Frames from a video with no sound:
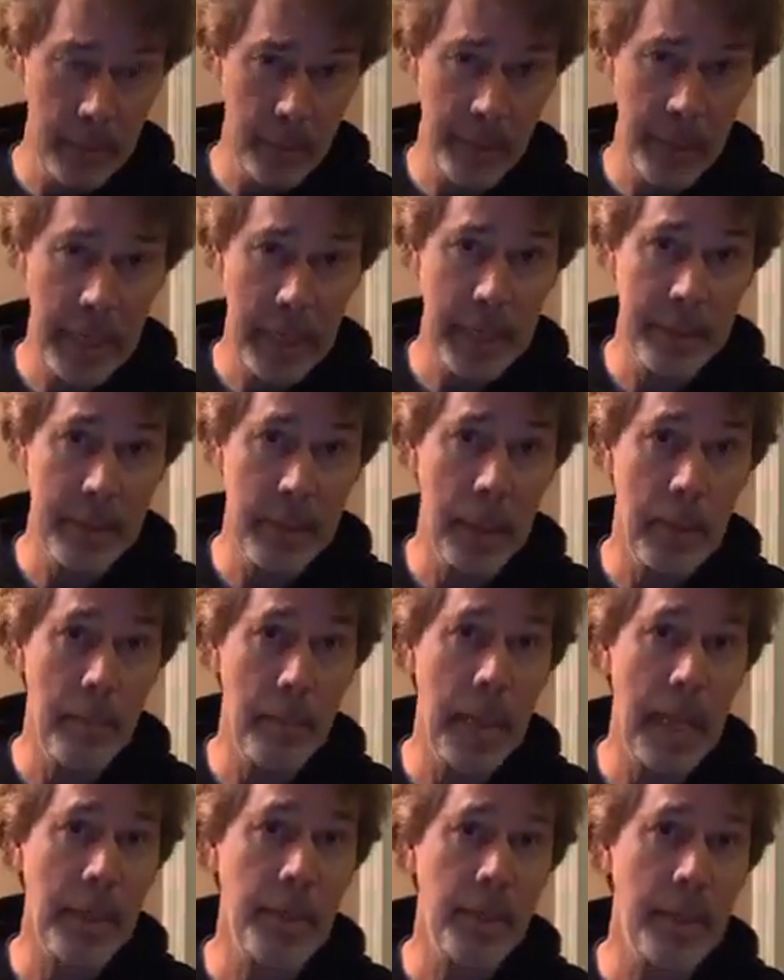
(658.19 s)
other thing I didn't
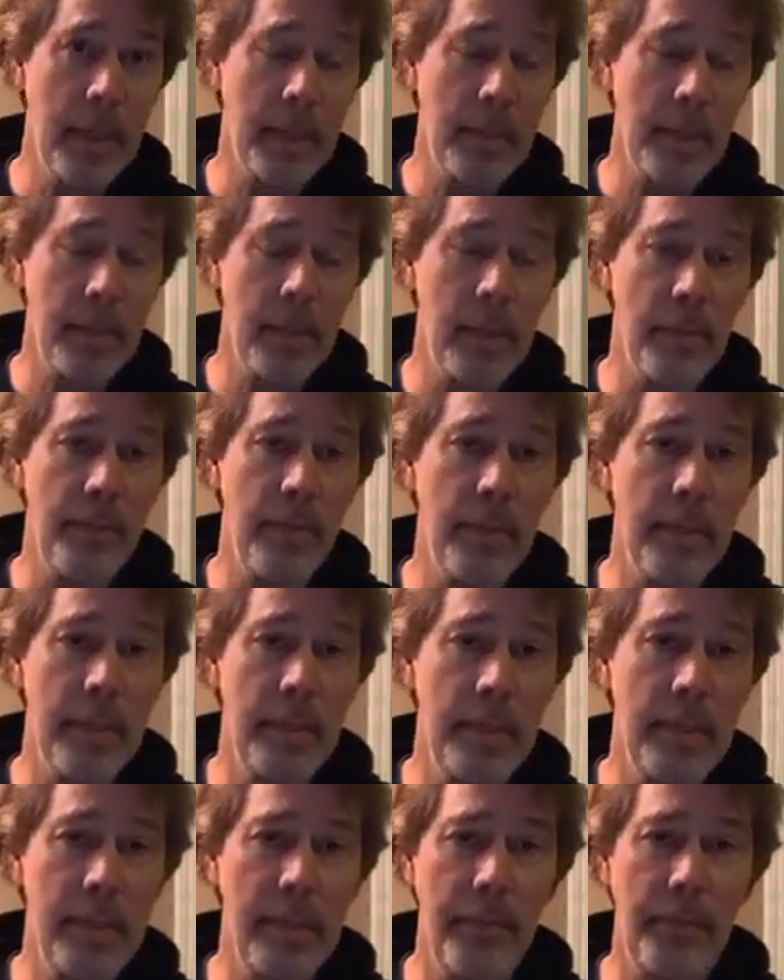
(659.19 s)
mention is
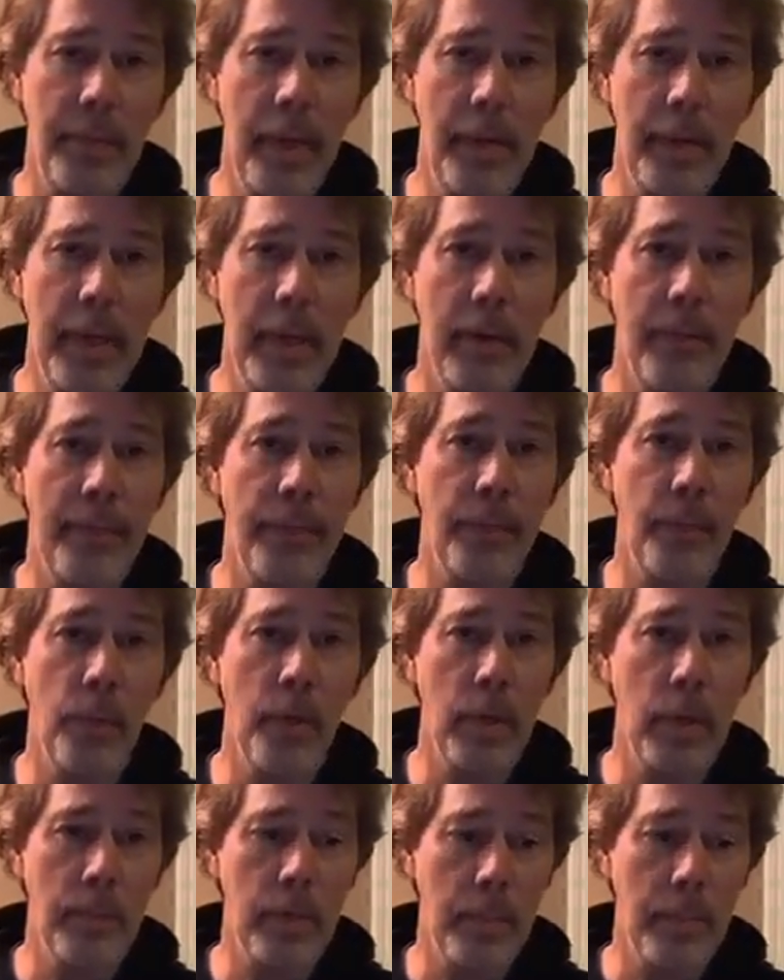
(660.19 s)
this is a very
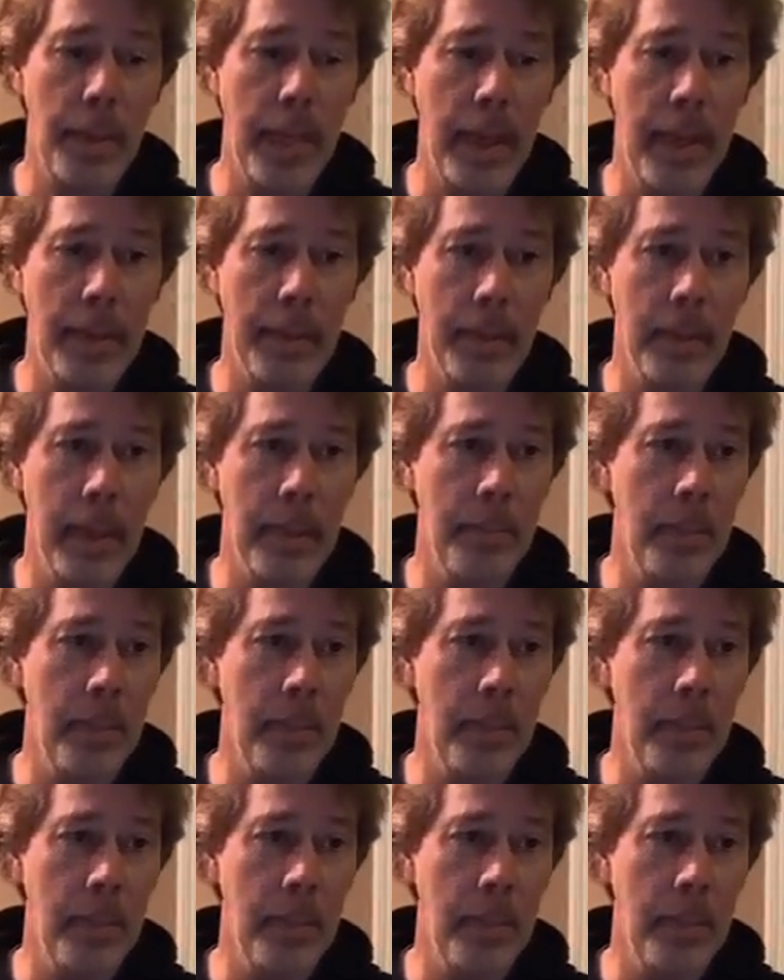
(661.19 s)
affordable paddle. I